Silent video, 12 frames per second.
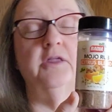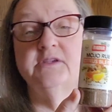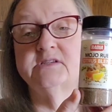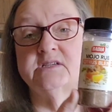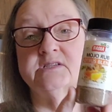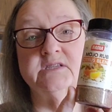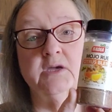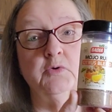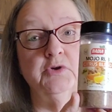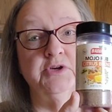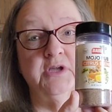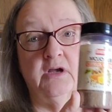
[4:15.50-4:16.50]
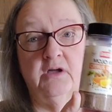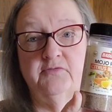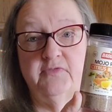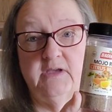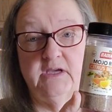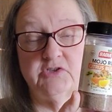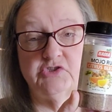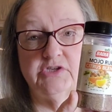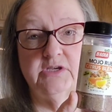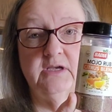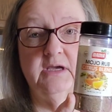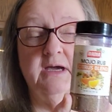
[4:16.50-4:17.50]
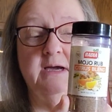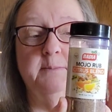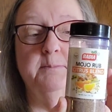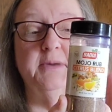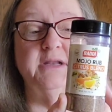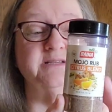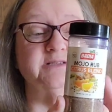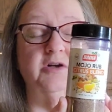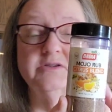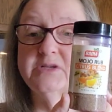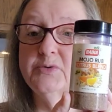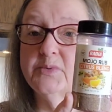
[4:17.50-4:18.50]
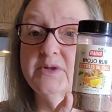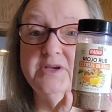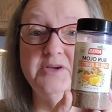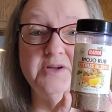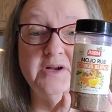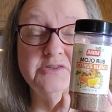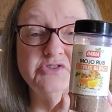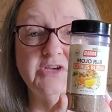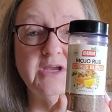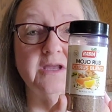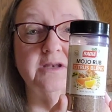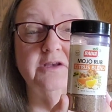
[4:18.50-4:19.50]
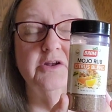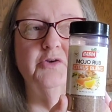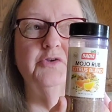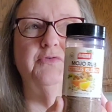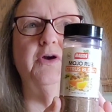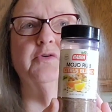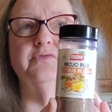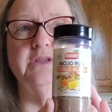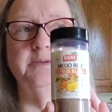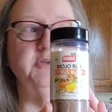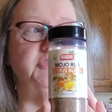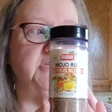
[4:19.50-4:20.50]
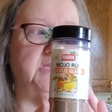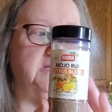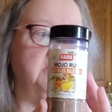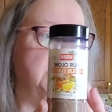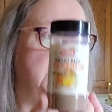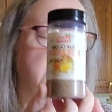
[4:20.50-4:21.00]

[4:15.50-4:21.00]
this is so good on fish, but it's also really good on chicken. You've heard of lemon chicken.